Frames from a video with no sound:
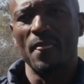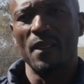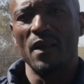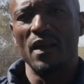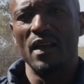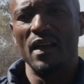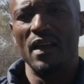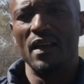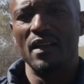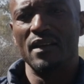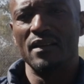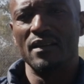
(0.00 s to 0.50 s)

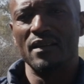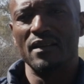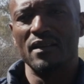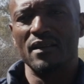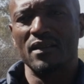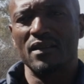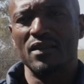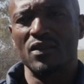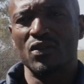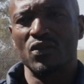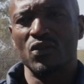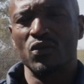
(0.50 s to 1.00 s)
And
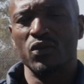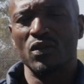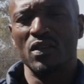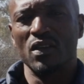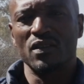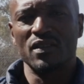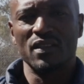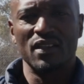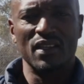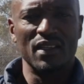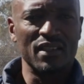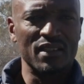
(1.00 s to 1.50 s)

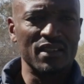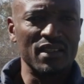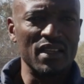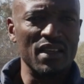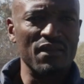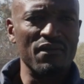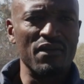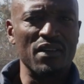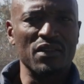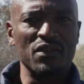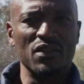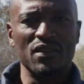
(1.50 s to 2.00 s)

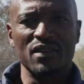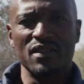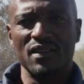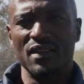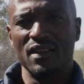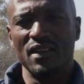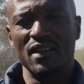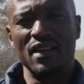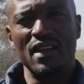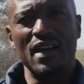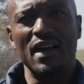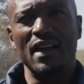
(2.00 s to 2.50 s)
2007,
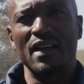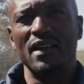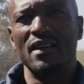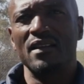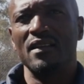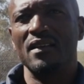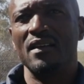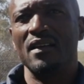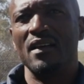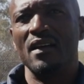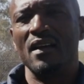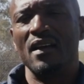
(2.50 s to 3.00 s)

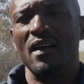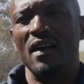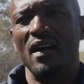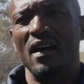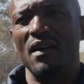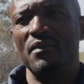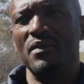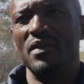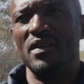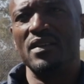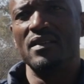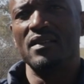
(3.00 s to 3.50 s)
2009,
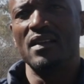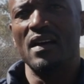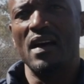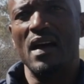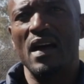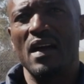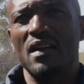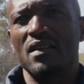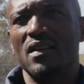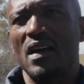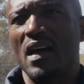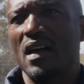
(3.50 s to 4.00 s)
I mean,
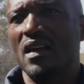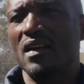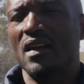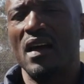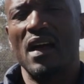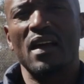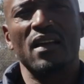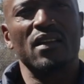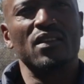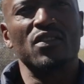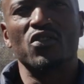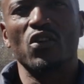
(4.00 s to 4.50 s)

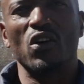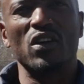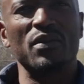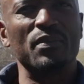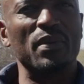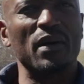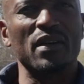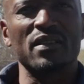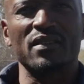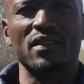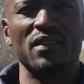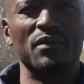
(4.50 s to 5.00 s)
I enjoyed
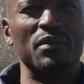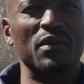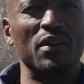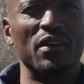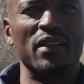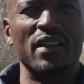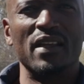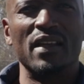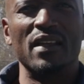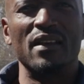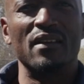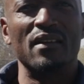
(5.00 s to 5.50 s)
basketball
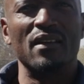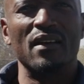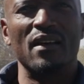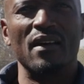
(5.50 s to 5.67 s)
then.